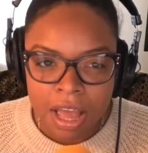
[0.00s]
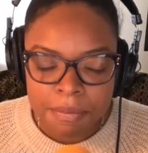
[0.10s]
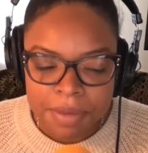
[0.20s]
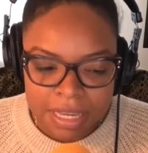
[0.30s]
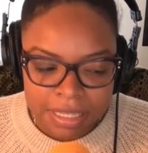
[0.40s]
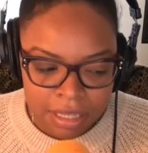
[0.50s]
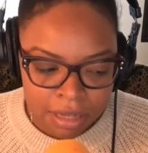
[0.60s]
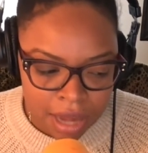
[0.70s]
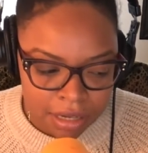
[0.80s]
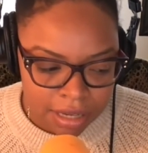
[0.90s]
Because a
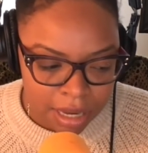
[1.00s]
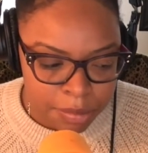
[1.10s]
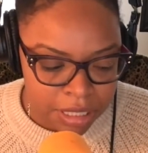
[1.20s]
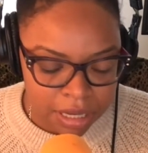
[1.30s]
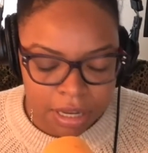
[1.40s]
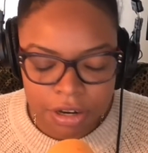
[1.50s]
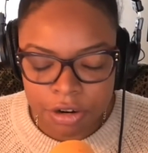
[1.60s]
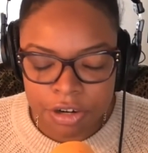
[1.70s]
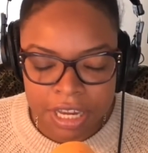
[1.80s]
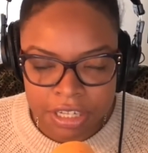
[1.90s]
lot of times in the
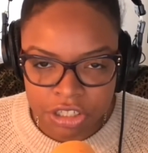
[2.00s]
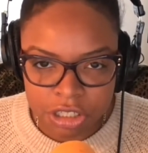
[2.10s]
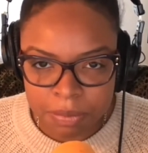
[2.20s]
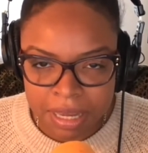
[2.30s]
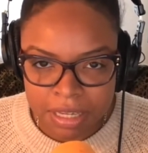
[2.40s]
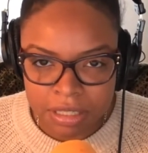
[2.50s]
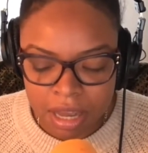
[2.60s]
creation space,